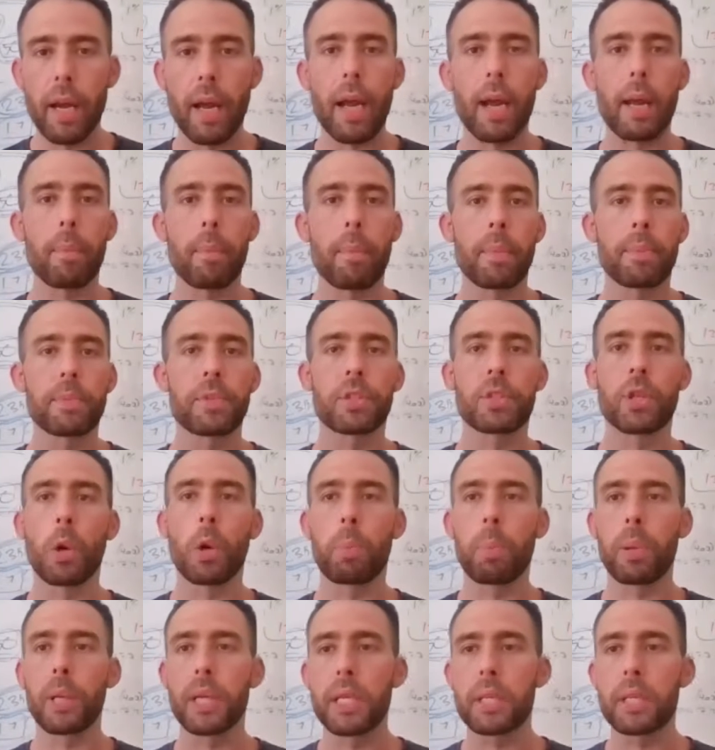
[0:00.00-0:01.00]
I'm
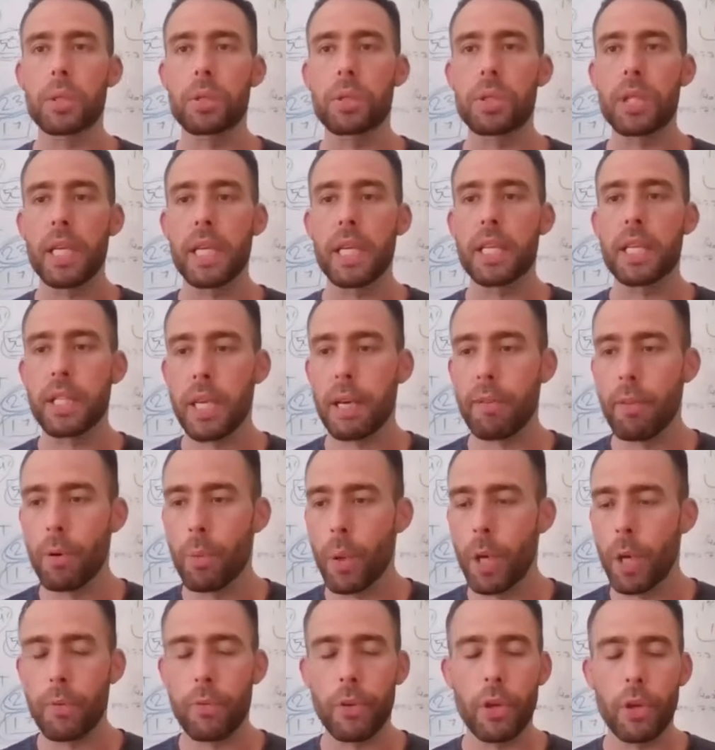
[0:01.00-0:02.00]
so pleased to see each and every
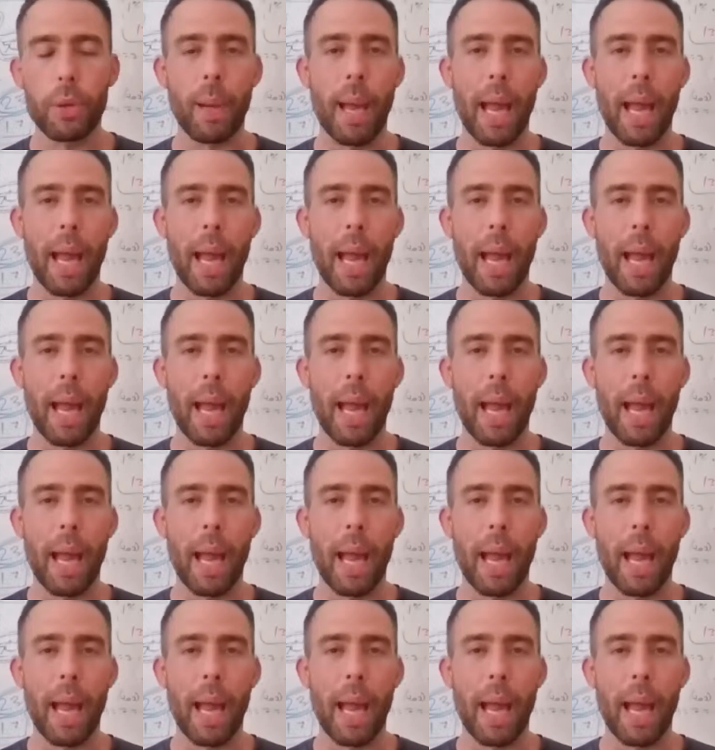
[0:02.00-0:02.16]
one of you.